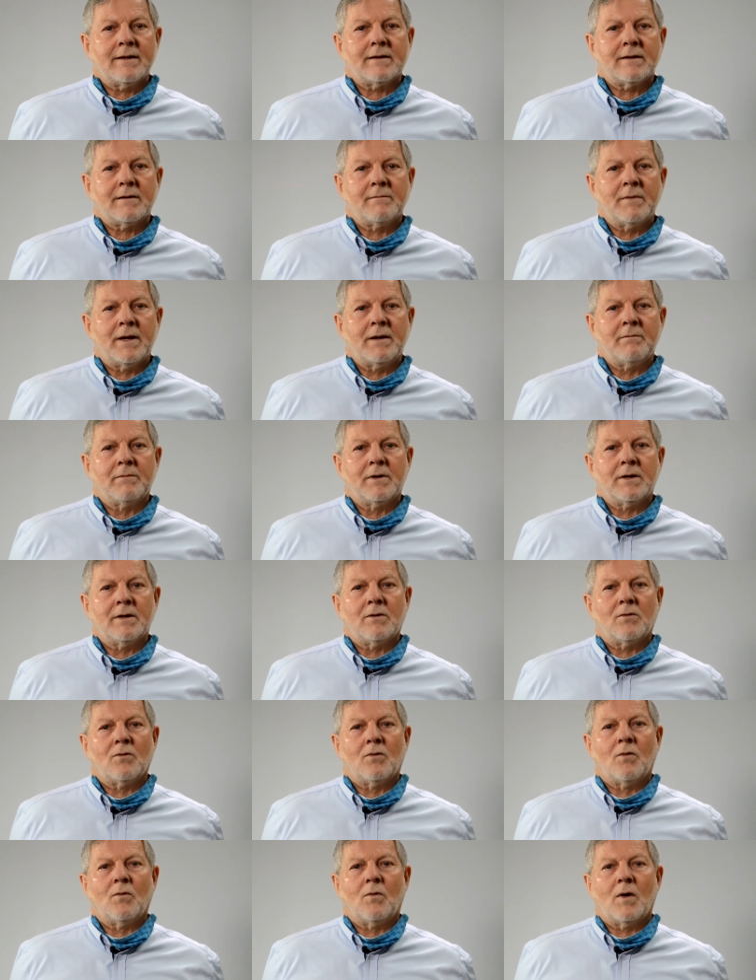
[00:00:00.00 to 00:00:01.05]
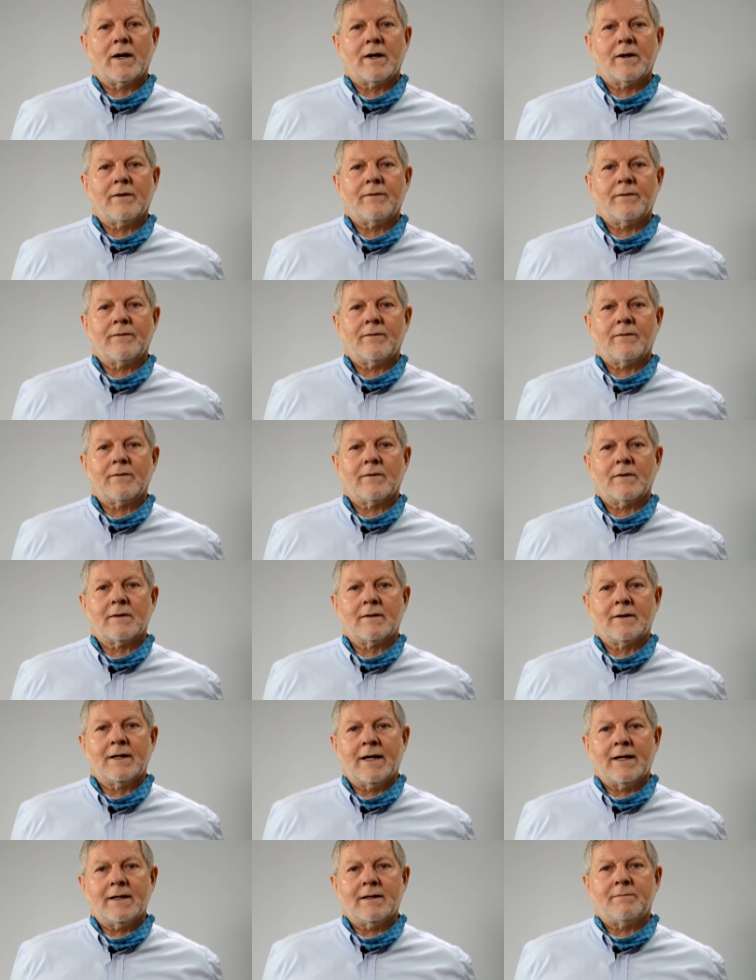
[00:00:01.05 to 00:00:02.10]
the member or one of
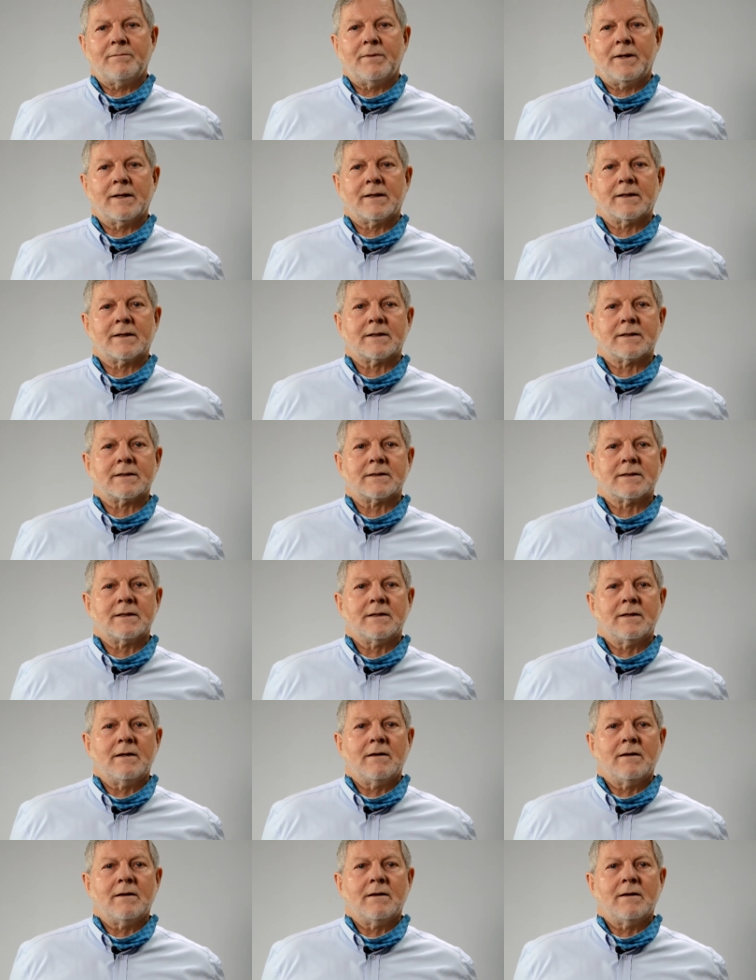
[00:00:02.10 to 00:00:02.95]
their dependents